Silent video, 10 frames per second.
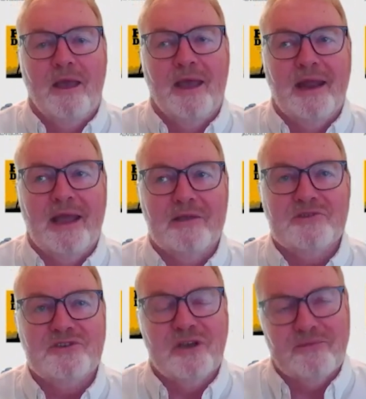and
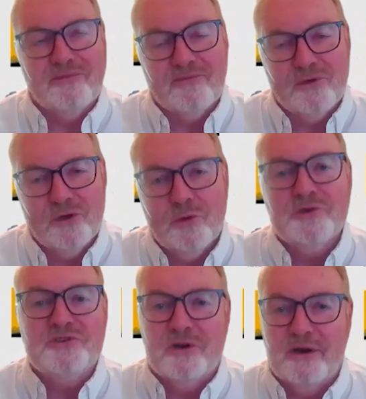asked Jeff, if you
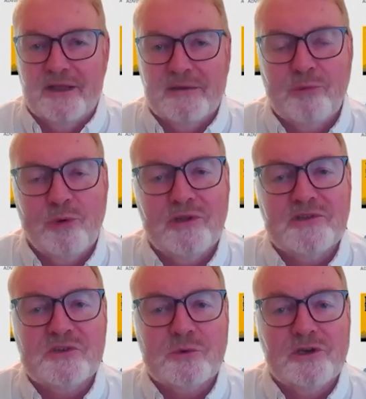were starting a bullion
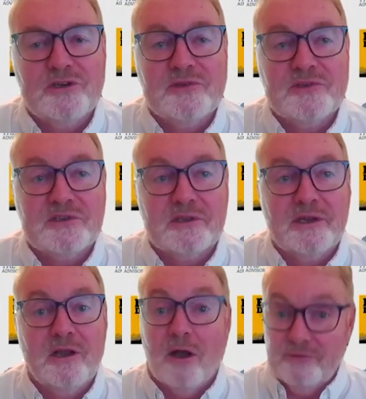storage
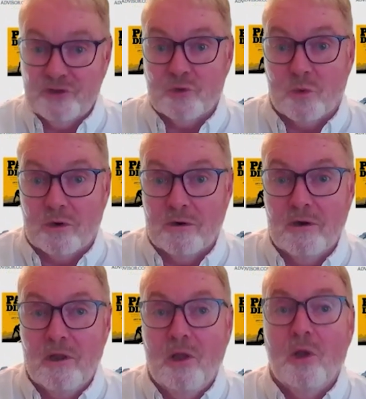facility offshore,
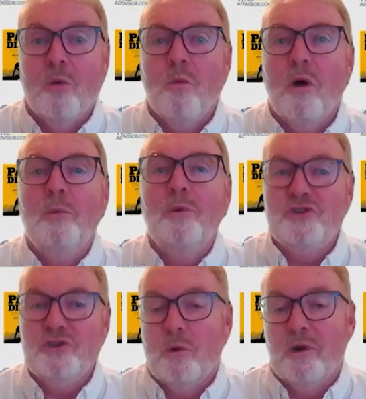what would
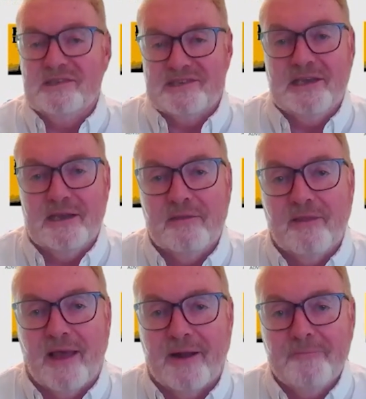you want to see in
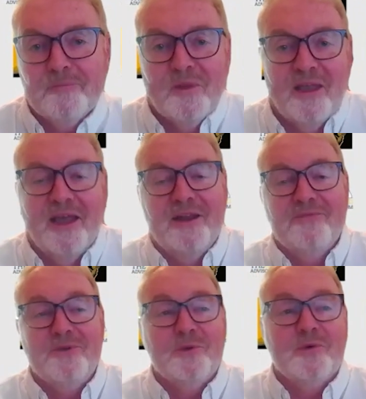that? And
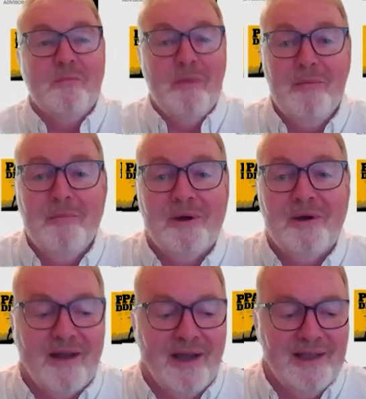if you
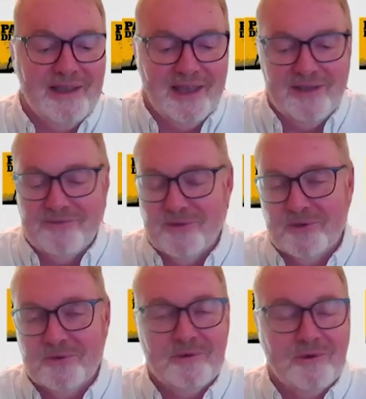remember, I gave
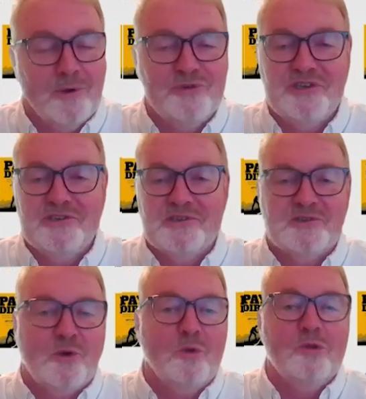you, oh, geez,
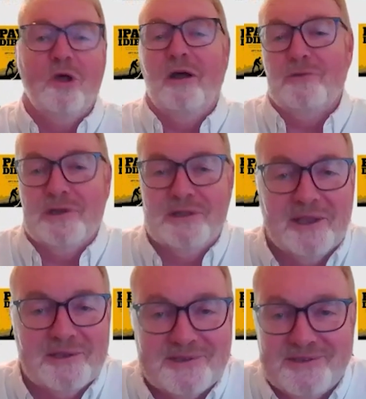this whole laundry
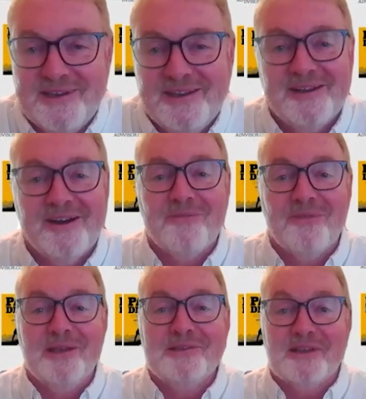list of
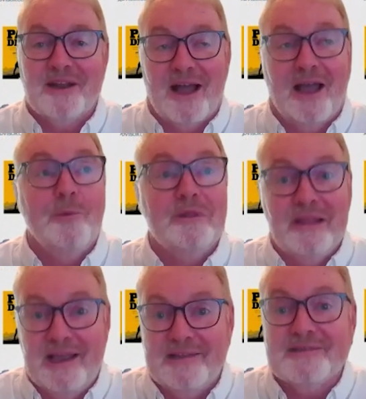things that I would
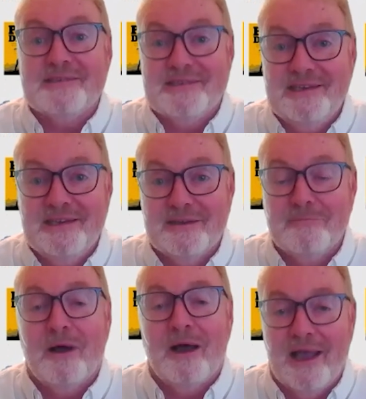like to see
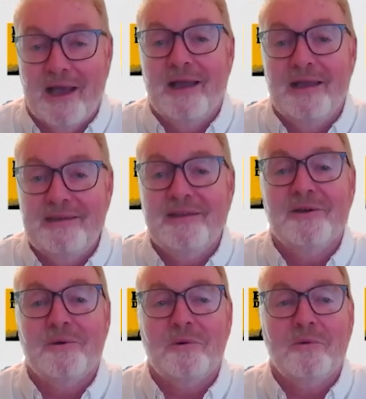in my
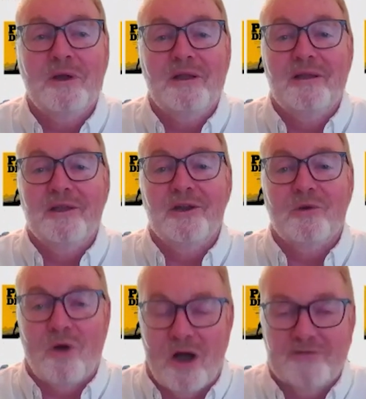ideal,
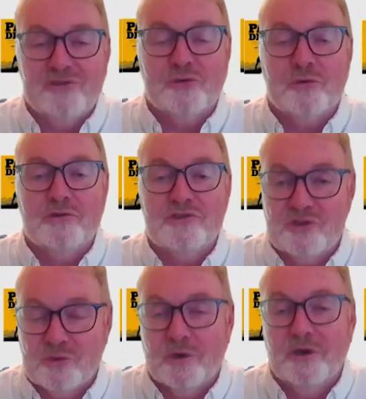offshore
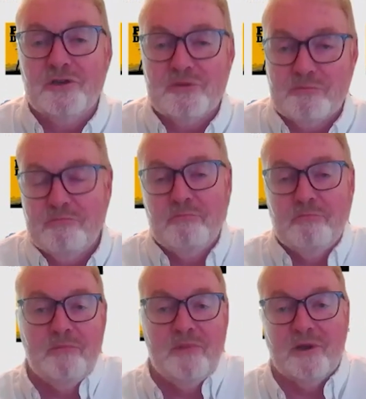storage,
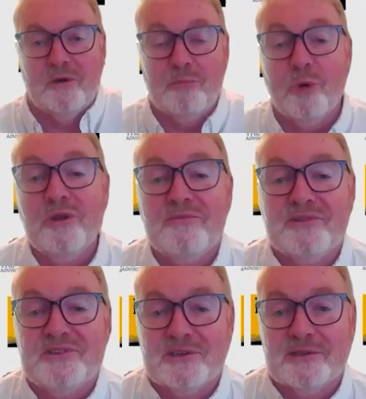bullion
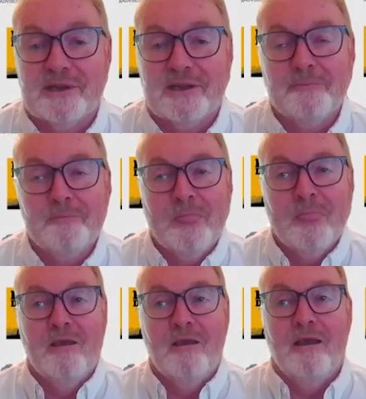facility.
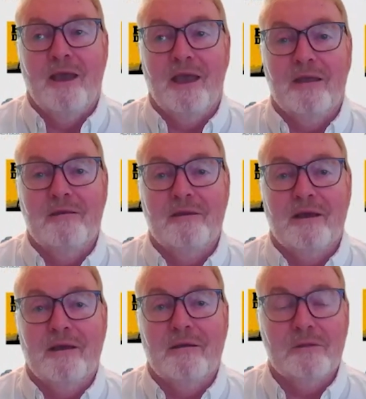And
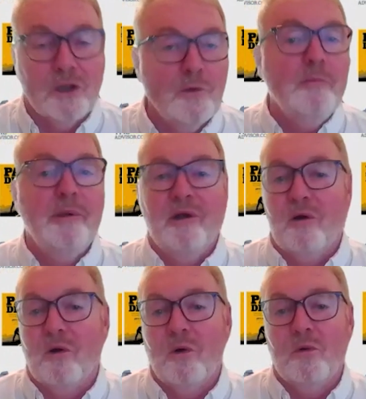lo and
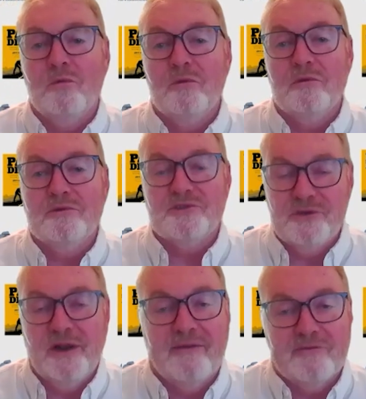behold,
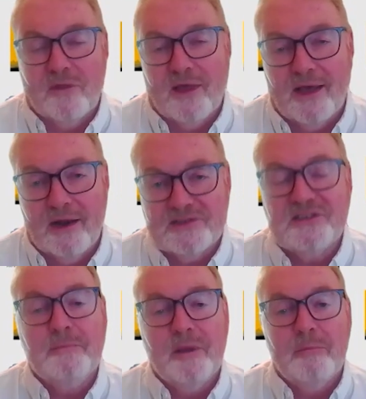soon after that,
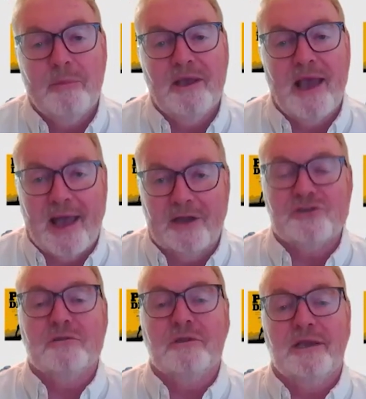SWP
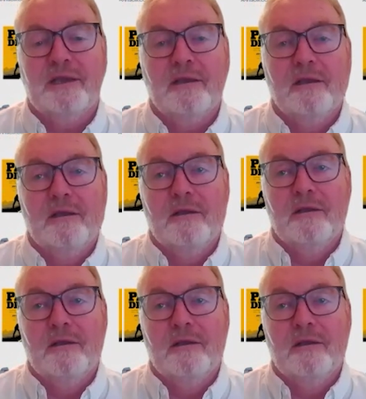actually